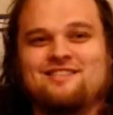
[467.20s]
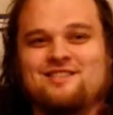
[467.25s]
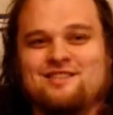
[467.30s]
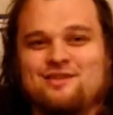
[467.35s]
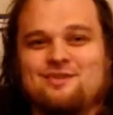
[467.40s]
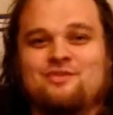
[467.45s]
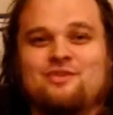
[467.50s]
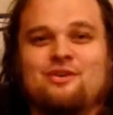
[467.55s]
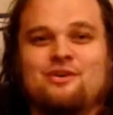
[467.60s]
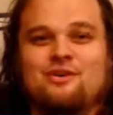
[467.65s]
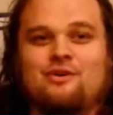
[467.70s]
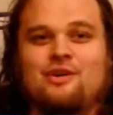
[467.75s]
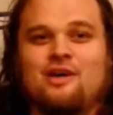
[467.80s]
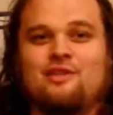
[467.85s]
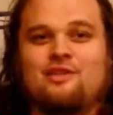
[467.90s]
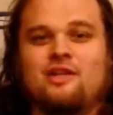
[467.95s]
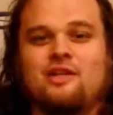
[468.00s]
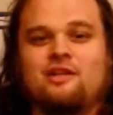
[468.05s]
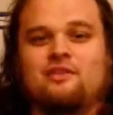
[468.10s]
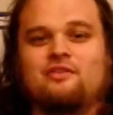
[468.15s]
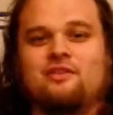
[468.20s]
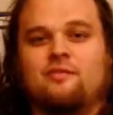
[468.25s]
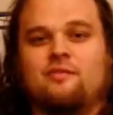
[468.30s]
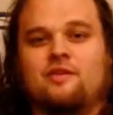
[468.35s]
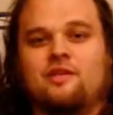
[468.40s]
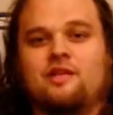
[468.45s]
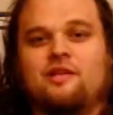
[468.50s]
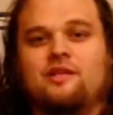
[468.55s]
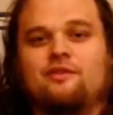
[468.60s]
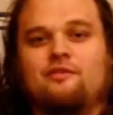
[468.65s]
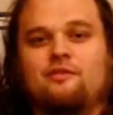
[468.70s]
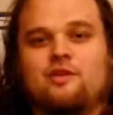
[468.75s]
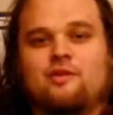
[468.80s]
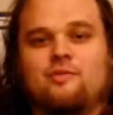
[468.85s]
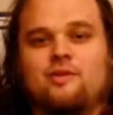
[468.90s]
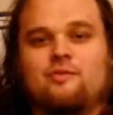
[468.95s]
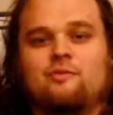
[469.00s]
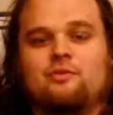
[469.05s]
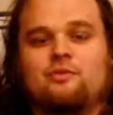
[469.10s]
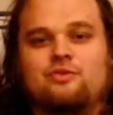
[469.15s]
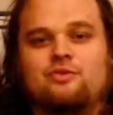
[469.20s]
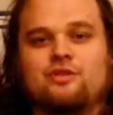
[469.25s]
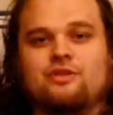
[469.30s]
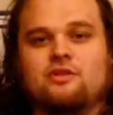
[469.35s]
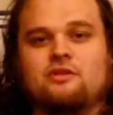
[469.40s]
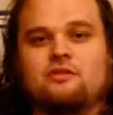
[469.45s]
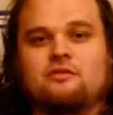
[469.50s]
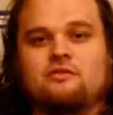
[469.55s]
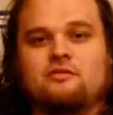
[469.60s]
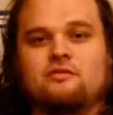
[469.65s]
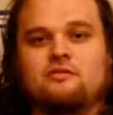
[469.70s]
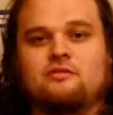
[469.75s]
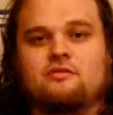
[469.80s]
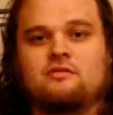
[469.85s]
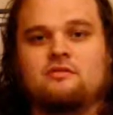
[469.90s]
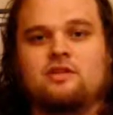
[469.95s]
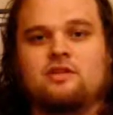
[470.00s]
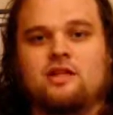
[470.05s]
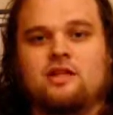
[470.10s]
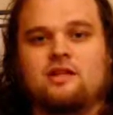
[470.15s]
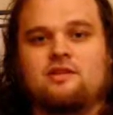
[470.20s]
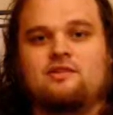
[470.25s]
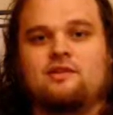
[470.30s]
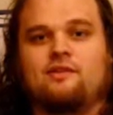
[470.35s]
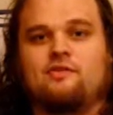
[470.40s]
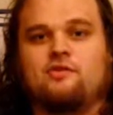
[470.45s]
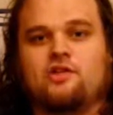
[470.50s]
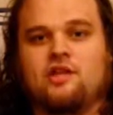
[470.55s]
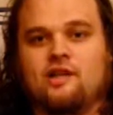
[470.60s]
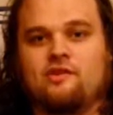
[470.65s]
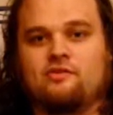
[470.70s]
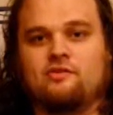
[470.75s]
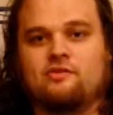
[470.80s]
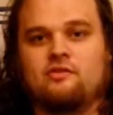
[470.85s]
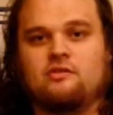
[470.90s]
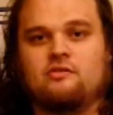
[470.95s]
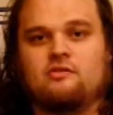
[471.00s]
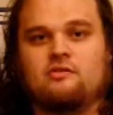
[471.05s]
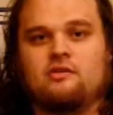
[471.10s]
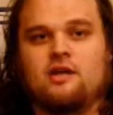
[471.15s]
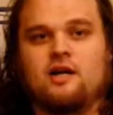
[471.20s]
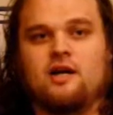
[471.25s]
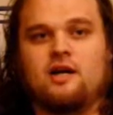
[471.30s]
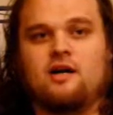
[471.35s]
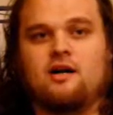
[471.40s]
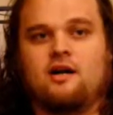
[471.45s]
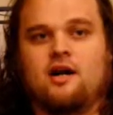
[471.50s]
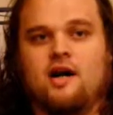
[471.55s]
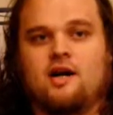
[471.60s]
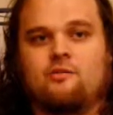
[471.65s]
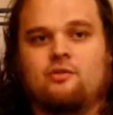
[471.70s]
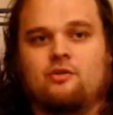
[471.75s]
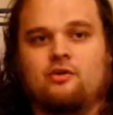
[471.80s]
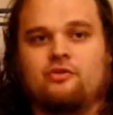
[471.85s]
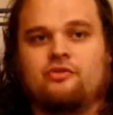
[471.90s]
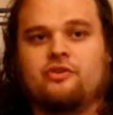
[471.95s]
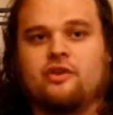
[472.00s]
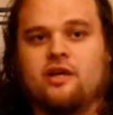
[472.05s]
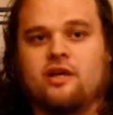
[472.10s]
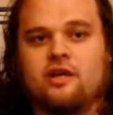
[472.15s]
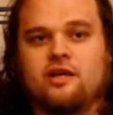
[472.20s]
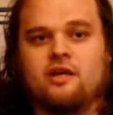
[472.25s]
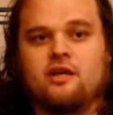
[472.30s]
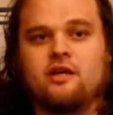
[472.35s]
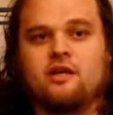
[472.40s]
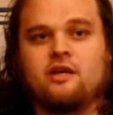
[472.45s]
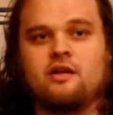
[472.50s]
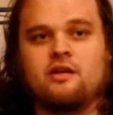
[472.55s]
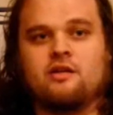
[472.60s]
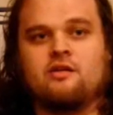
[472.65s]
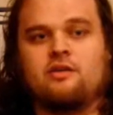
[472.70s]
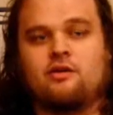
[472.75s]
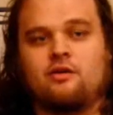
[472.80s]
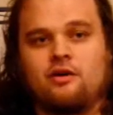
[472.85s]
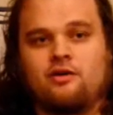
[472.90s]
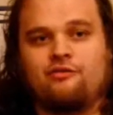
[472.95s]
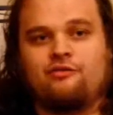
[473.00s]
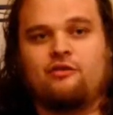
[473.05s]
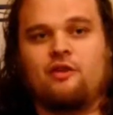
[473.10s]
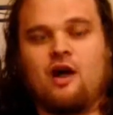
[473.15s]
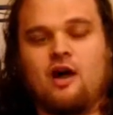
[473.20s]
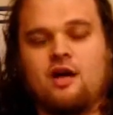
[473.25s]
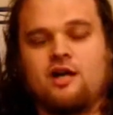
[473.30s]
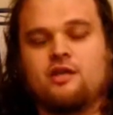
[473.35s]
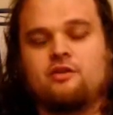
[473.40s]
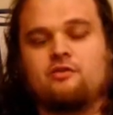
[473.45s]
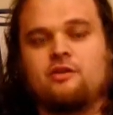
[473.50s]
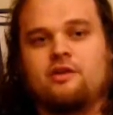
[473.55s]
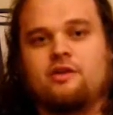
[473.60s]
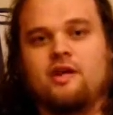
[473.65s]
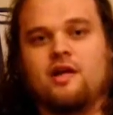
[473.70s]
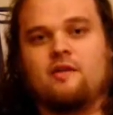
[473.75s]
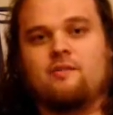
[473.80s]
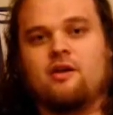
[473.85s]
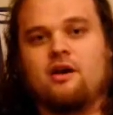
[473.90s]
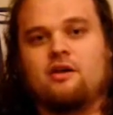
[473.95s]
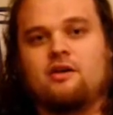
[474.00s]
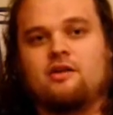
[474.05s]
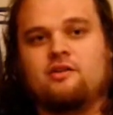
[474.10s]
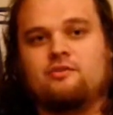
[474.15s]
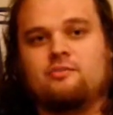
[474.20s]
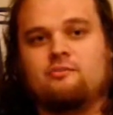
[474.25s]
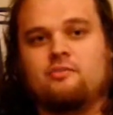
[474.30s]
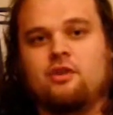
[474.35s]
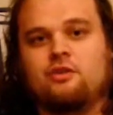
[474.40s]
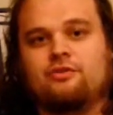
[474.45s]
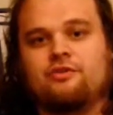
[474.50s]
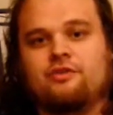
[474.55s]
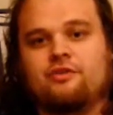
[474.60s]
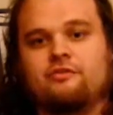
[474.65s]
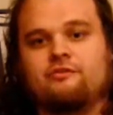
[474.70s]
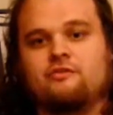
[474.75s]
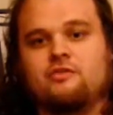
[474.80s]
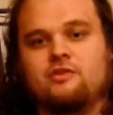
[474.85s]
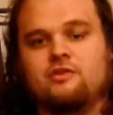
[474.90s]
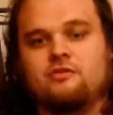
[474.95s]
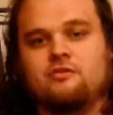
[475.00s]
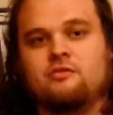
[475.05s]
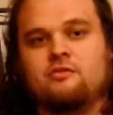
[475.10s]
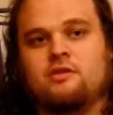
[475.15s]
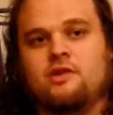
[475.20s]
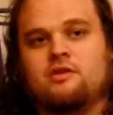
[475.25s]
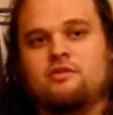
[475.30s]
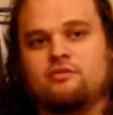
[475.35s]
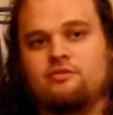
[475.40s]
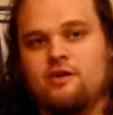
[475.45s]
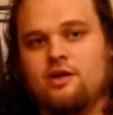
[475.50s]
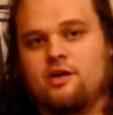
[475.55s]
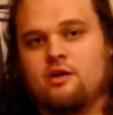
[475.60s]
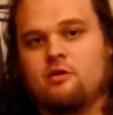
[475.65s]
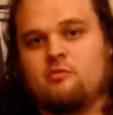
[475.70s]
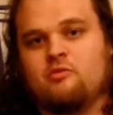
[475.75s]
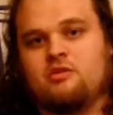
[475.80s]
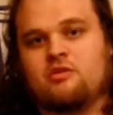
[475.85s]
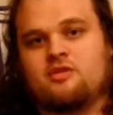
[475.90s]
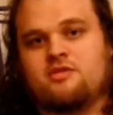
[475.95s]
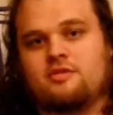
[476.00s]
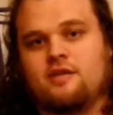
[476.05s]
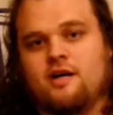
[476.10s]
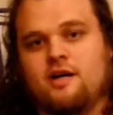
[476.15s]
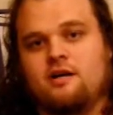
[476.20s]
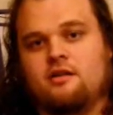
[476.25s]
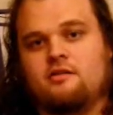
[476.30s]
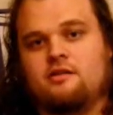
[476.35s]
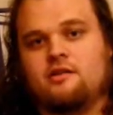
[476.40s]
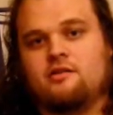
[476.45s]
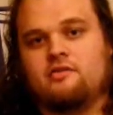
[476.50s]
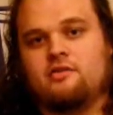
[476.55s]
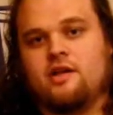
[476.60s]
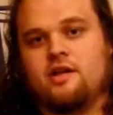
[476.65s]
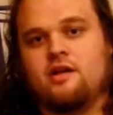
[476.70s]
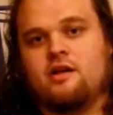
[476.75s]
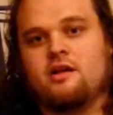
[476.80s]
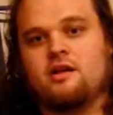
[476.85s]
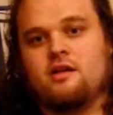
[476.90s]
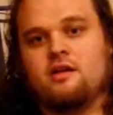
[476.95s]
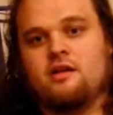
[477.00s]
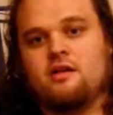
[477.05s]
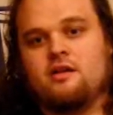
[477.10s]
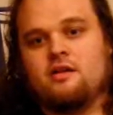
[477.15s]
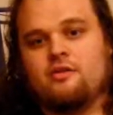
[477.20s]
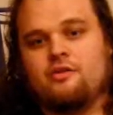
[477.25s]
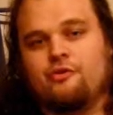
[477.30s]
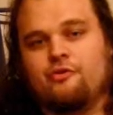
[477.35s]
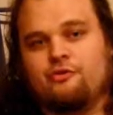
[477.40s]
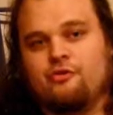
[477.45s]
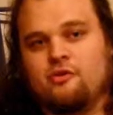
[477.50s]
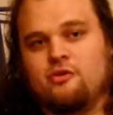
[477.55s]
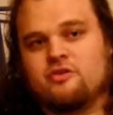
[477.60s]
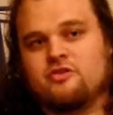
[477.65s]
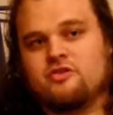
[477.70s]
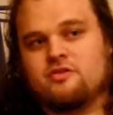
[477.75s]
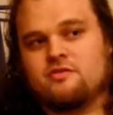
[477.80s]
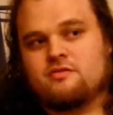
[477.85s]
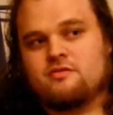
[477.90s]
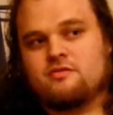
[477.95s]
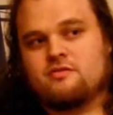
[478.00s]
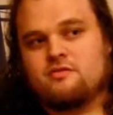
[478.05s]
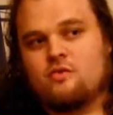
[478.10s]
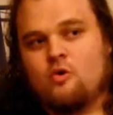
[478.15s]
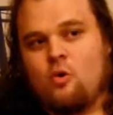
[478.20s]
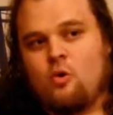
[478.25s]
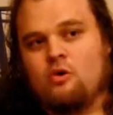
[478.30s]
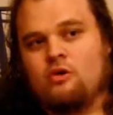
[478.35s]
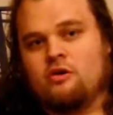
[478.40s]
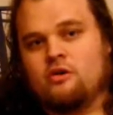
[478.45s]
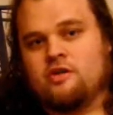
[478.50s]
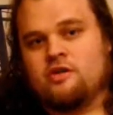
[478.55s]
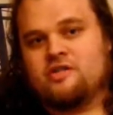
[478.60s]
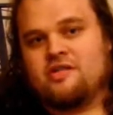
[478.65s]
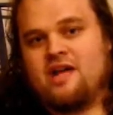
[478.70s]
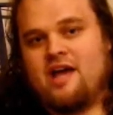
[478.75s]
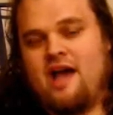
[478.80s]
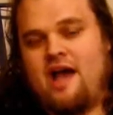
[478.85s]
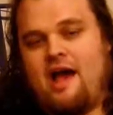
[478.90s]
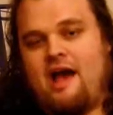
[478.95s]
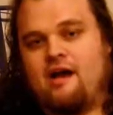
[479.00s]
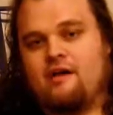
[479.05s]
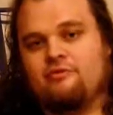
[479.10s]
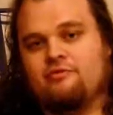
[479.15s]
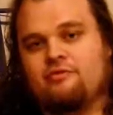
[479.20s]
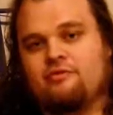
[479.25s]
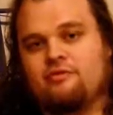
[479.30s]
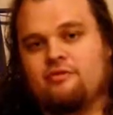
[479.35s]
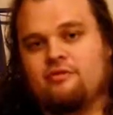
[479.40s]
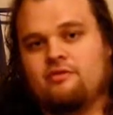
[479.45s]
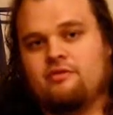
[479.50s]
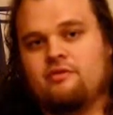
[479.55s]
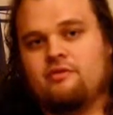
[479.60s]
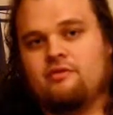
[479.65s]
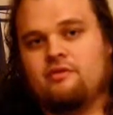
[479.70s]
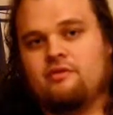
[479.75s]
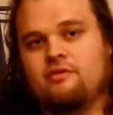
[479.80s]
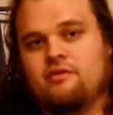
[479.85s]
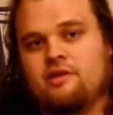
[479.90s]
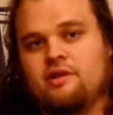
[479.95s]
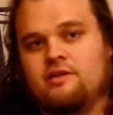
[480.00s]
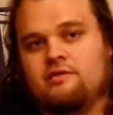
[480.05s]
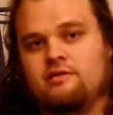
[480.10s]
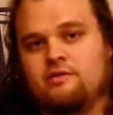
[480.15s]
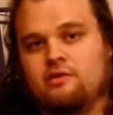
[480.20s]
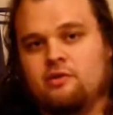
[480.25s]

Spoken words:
Dune, though, I think is something that definitely people should at least give a chance to. I will say the only flaw I can really think about is most of Dune, it's Frank Herbert's style, is that the first quarter to half is a